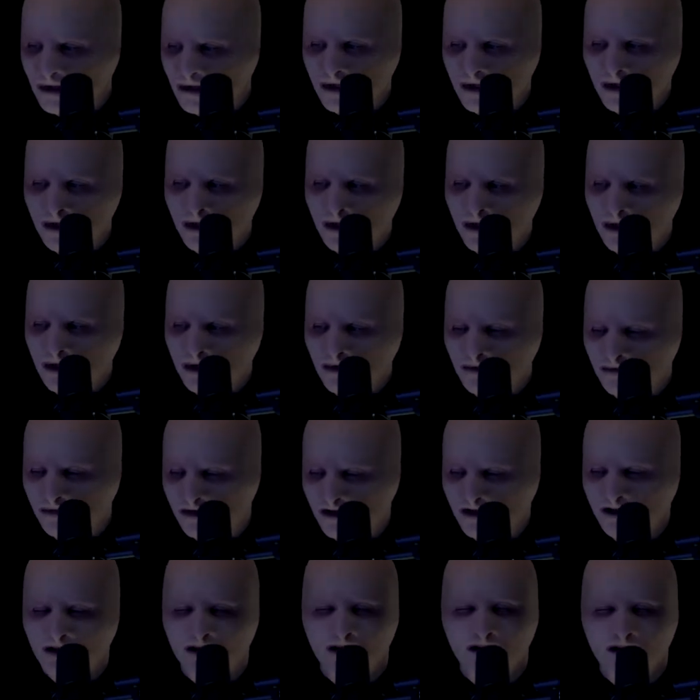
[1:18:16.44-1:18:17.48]
Hee hee.
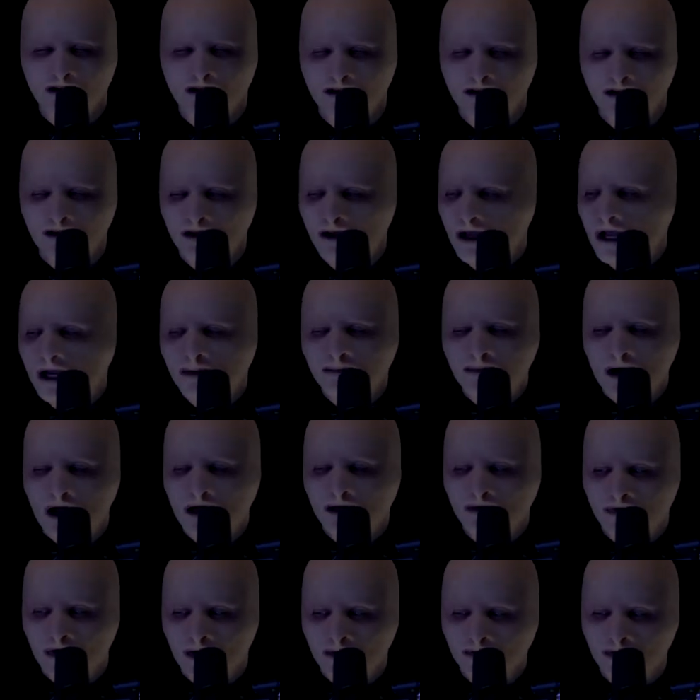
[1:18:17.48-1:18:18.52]

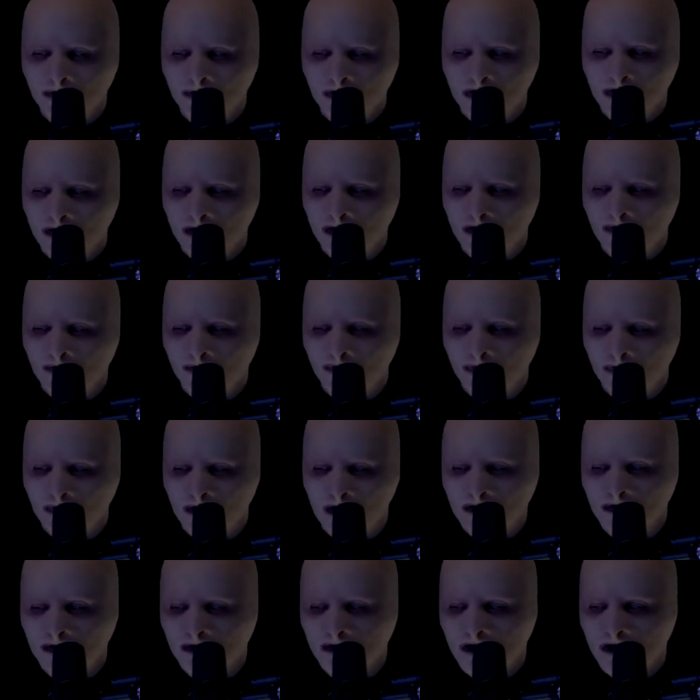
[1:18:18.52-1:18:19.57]
Body farm for TN
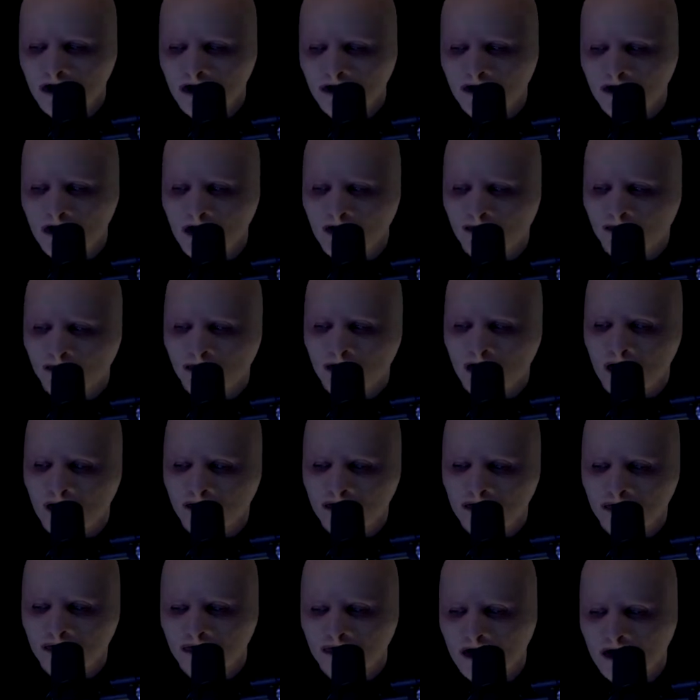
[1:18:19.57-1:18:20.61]
forensic cadaver
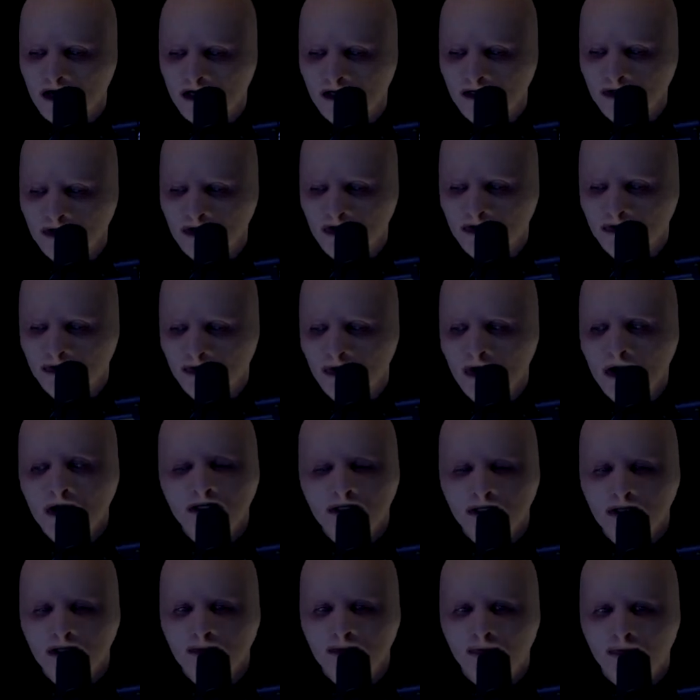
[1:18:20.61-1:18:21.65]
analysis training is also
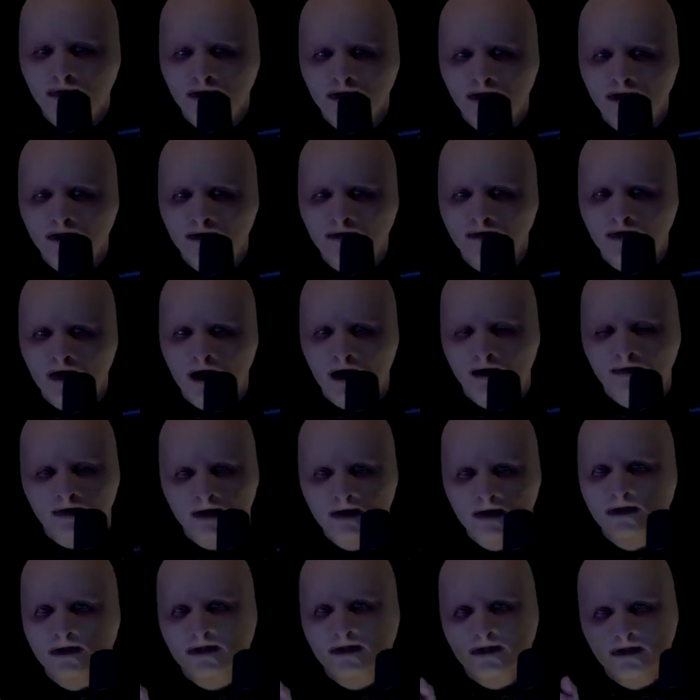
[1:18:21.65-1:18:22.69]
deeply involved.
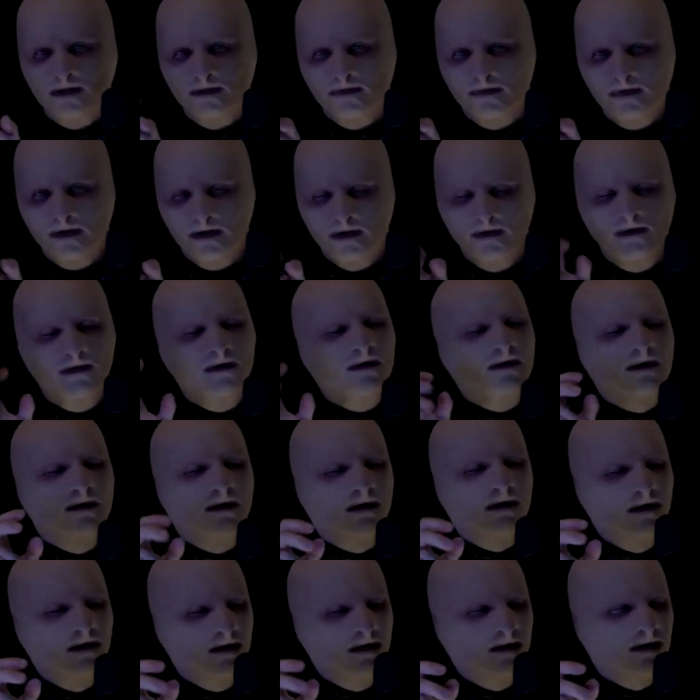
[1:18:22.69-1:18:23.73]
6 feet.
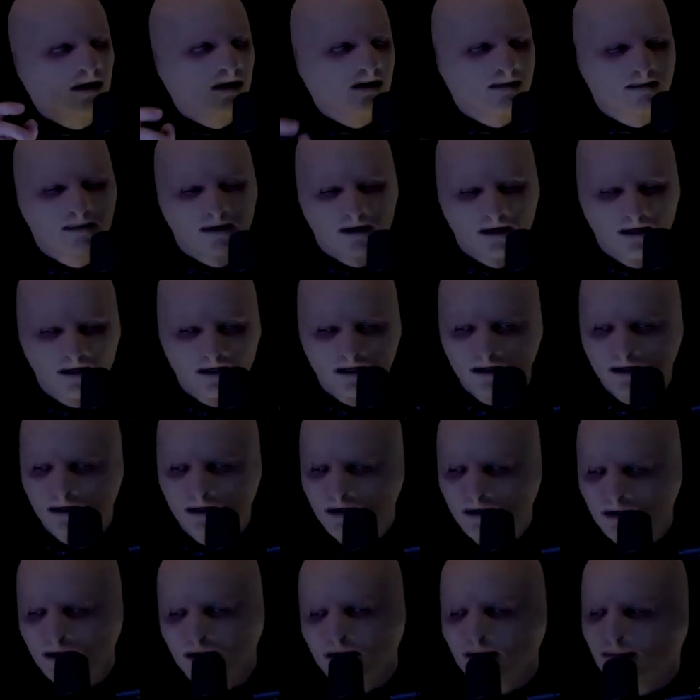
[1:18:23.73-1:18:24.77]
Punny.
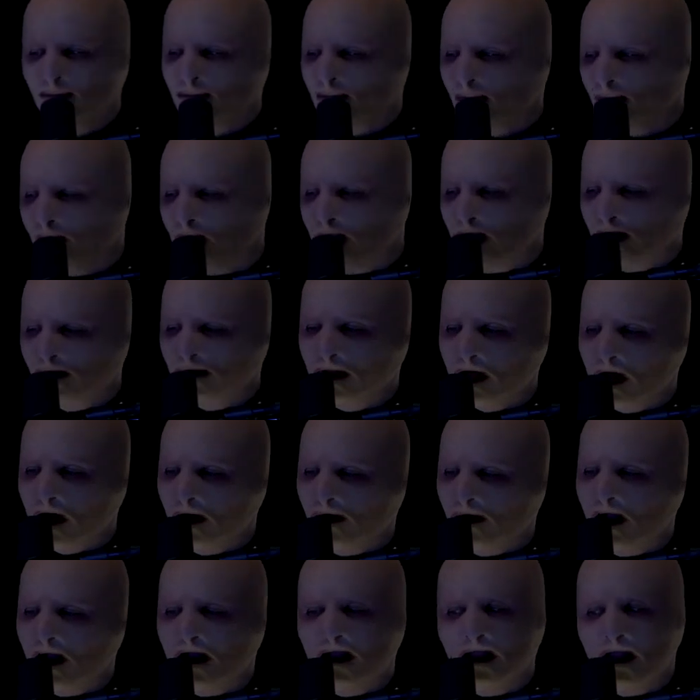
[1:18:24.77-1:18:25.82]

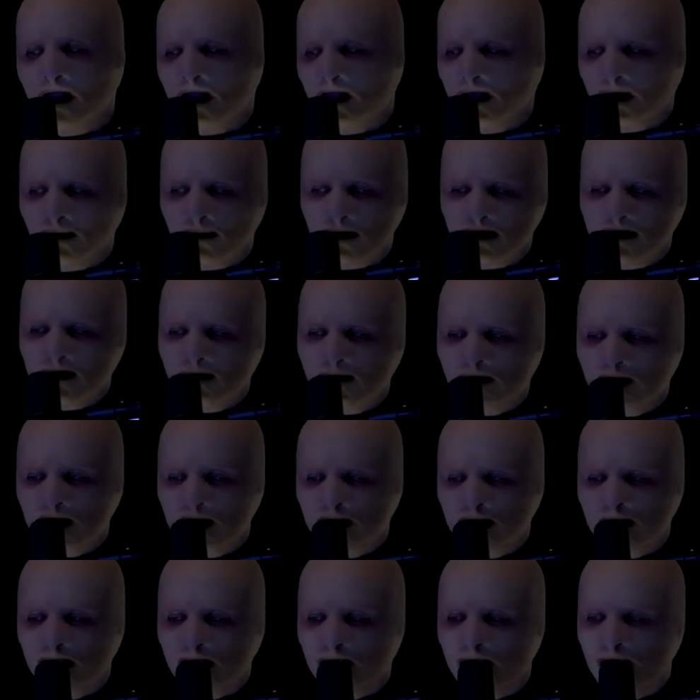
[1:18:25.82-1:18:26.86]
Lol, I can't help myself with
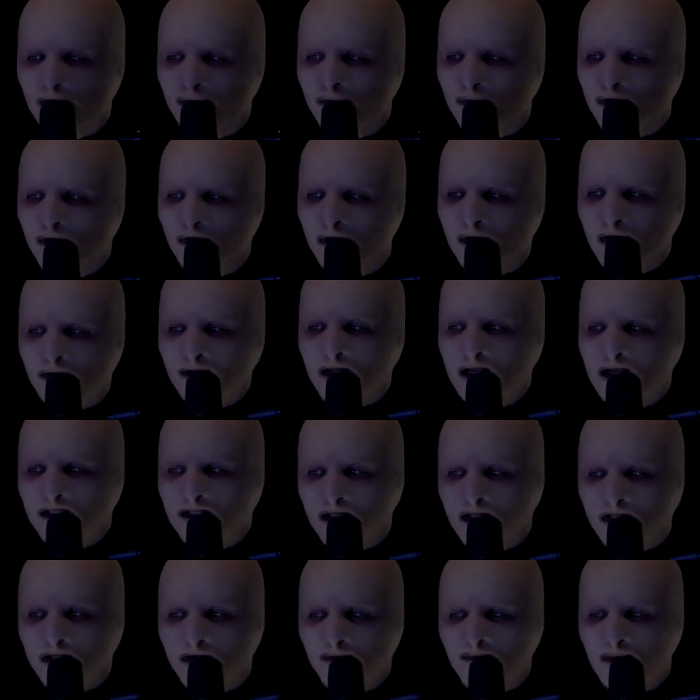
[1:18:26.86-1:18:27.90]
the sick humor.
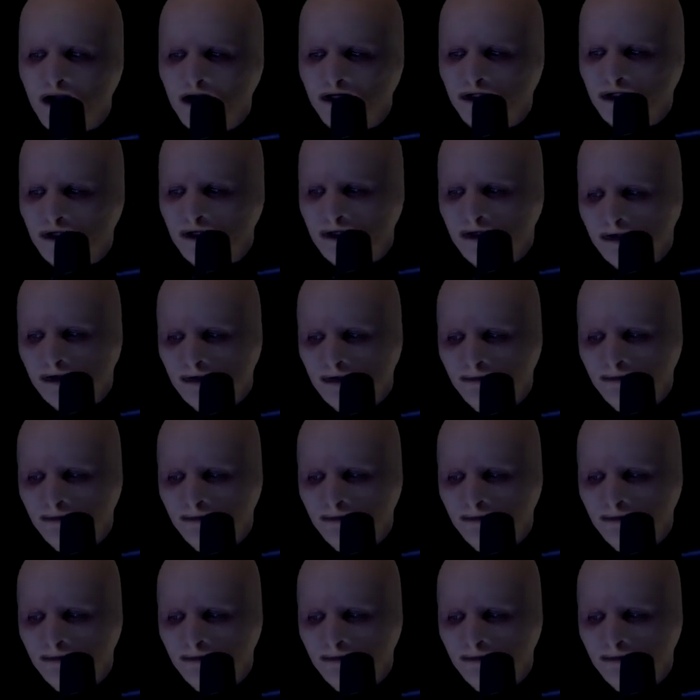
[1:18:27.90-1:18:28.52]
Last thing to mention.